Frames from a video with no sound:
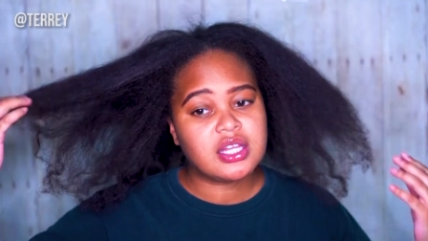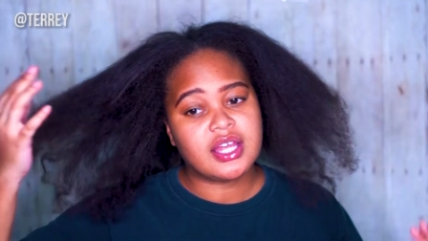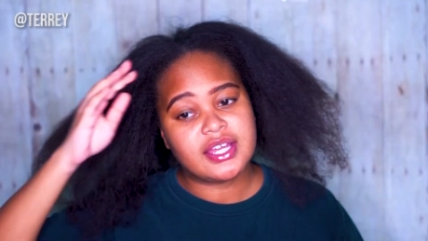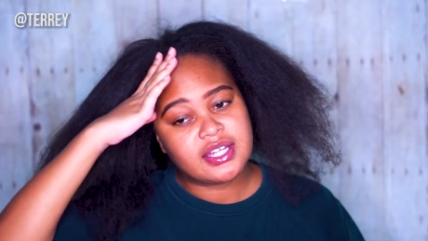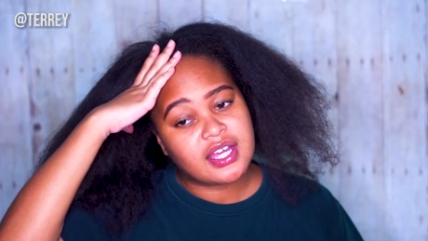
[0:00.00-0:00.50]

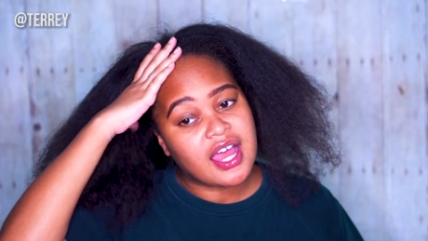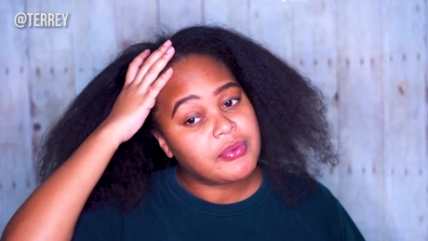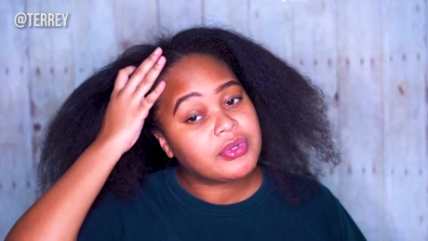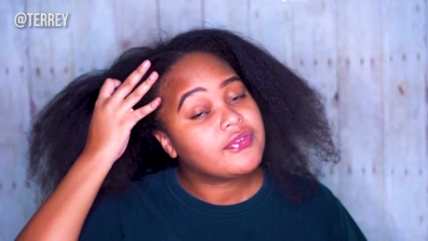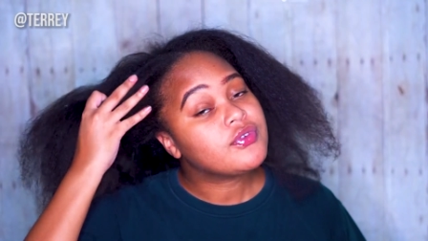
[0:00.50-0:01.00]
Like,
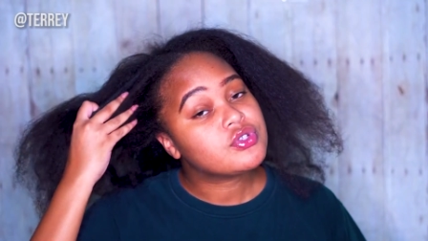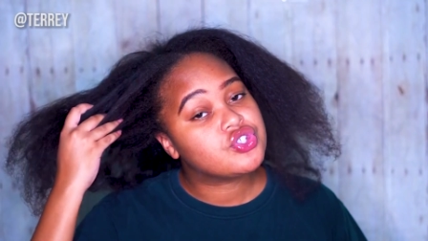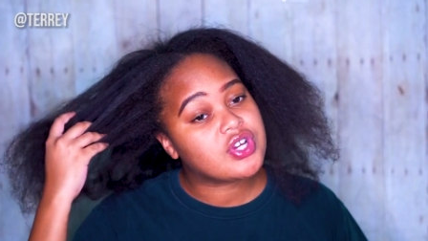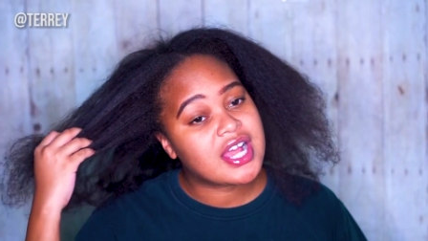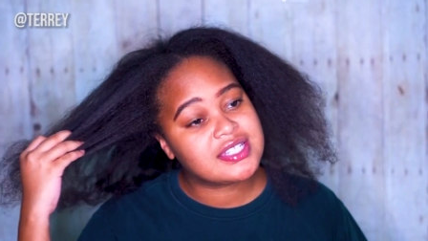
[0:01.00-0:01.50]
well, it feels
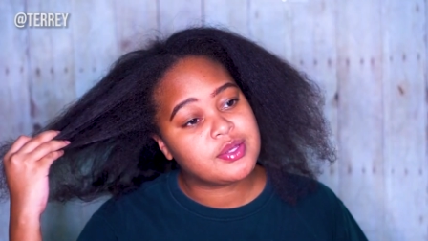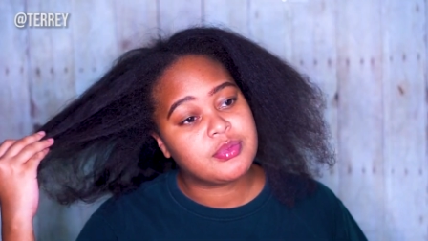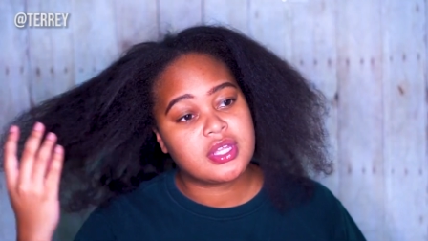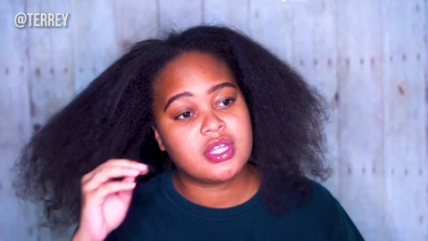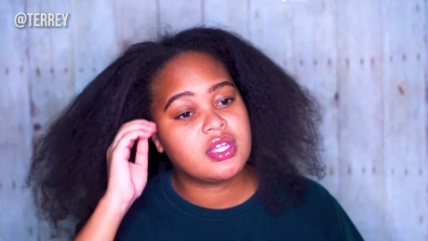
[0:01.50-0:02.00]
dry to
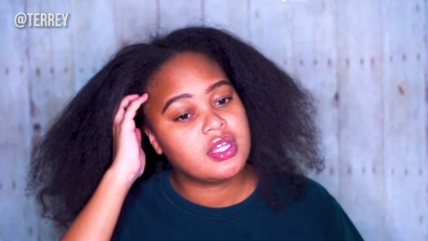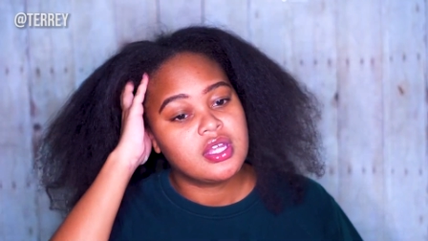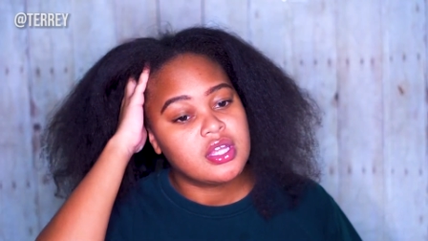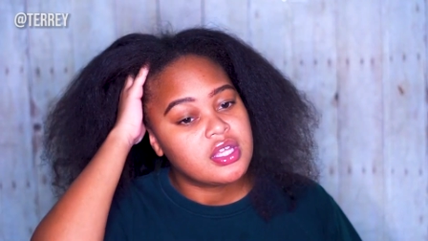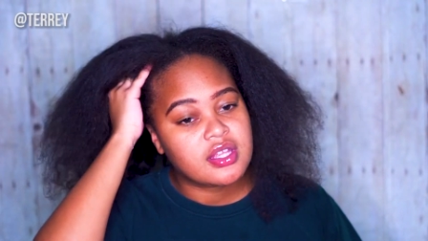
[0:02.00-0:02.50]
me.
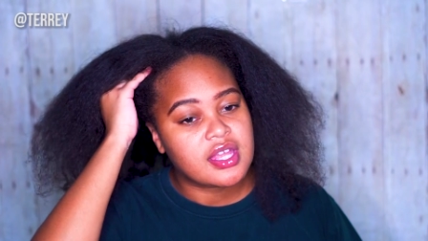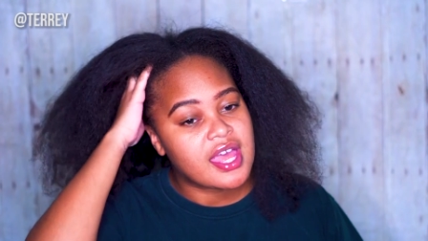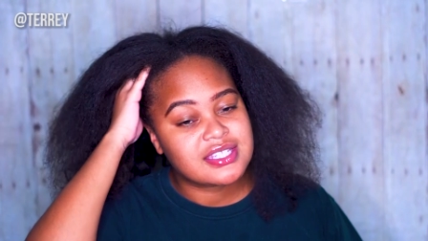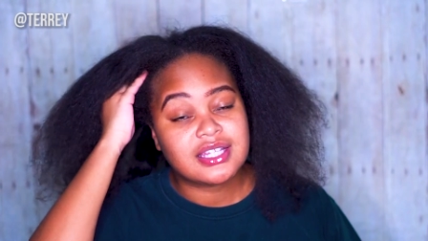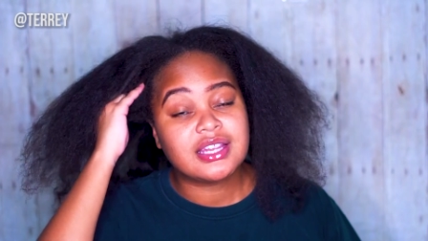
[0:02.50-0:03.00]
It
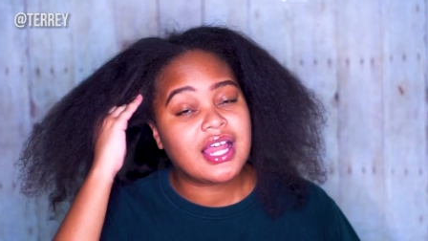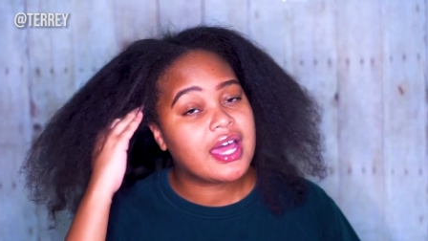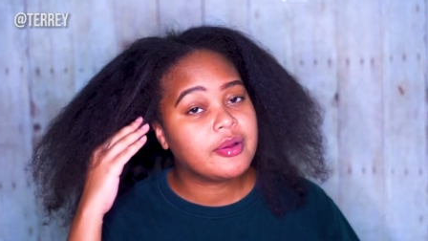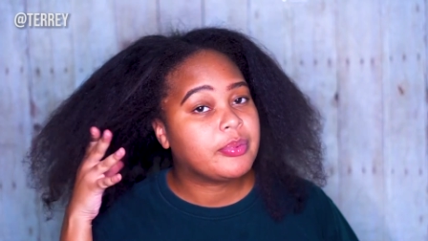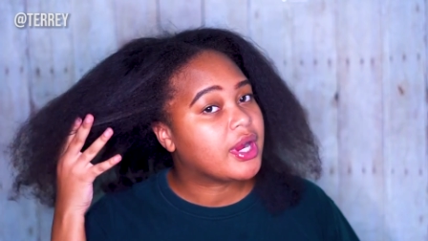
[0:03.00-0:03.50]
has a
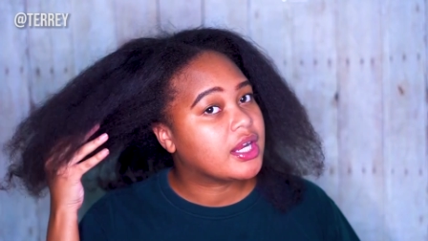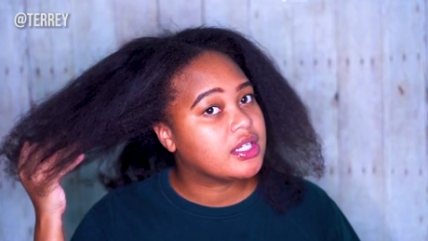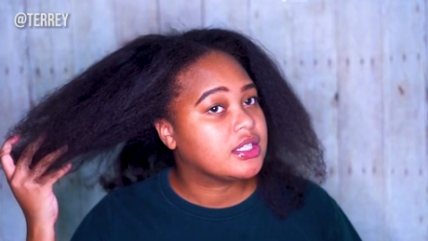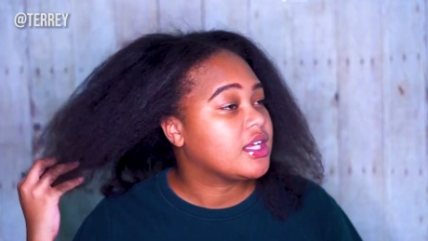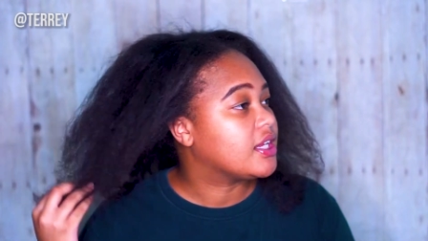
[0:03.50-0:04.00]
lot of
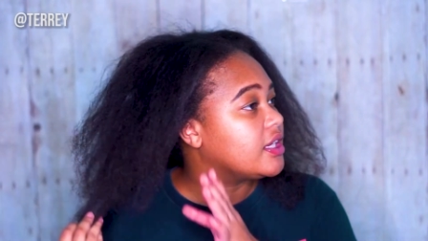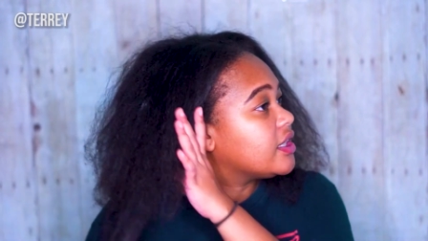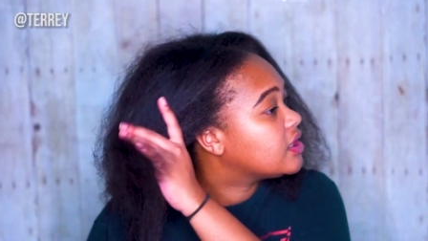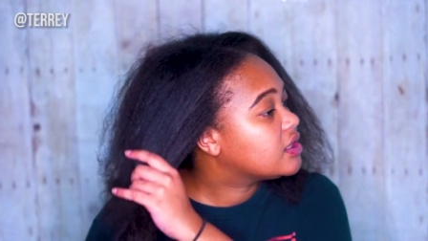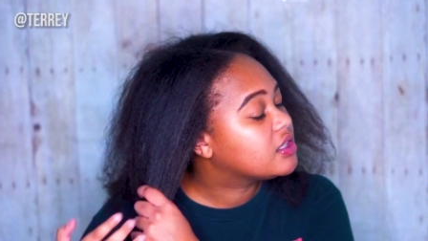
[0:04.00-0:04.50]
product in
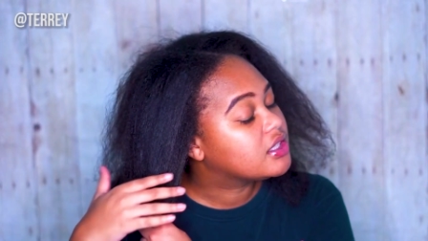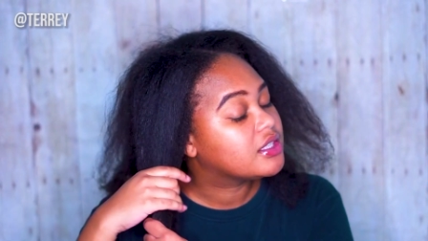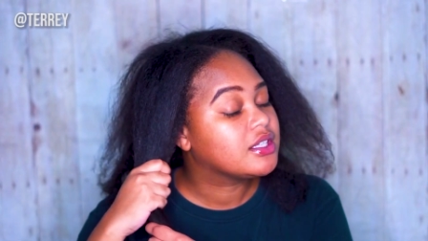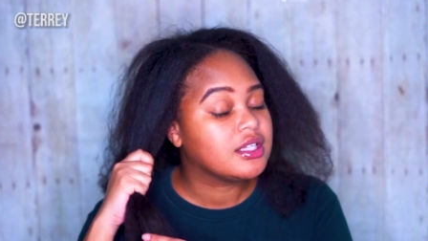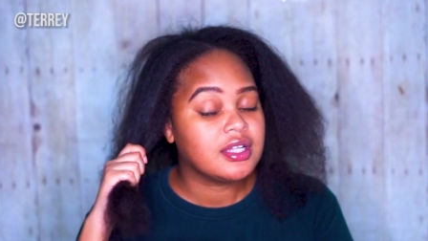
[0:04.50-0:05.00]
it,
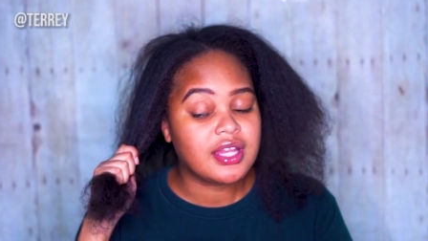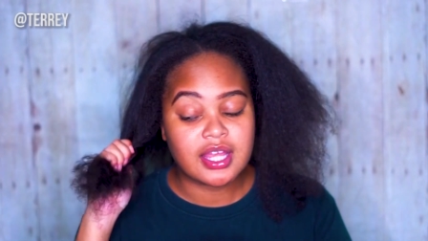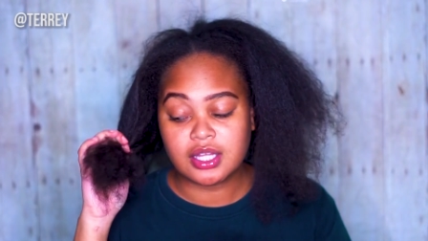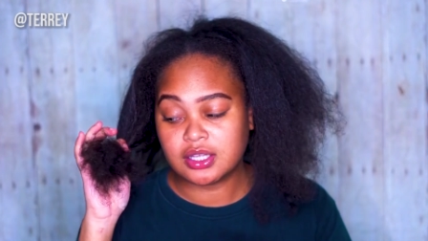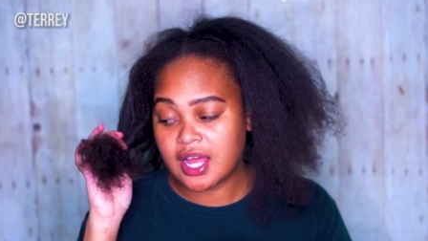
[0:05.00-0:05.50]

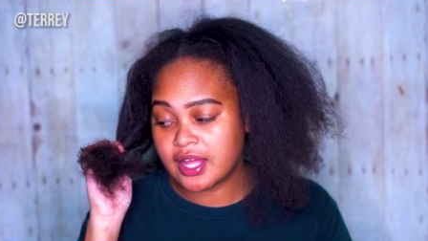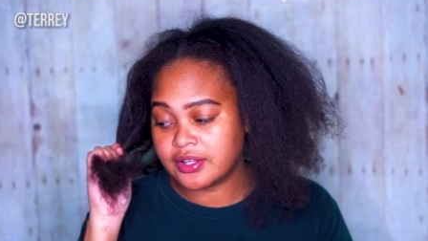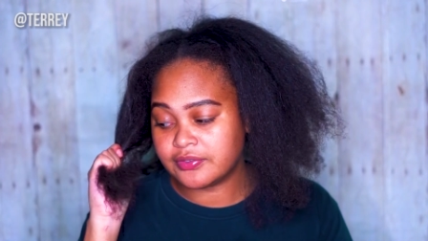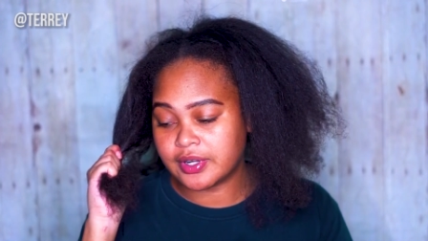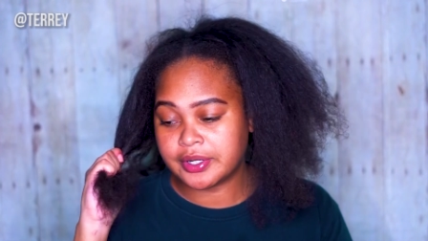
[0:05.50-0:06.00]
like a lot
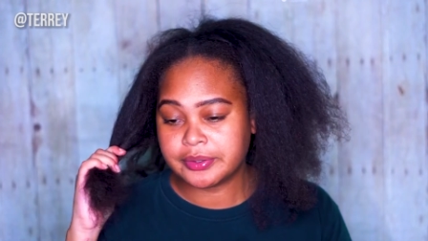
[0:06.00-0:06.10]
of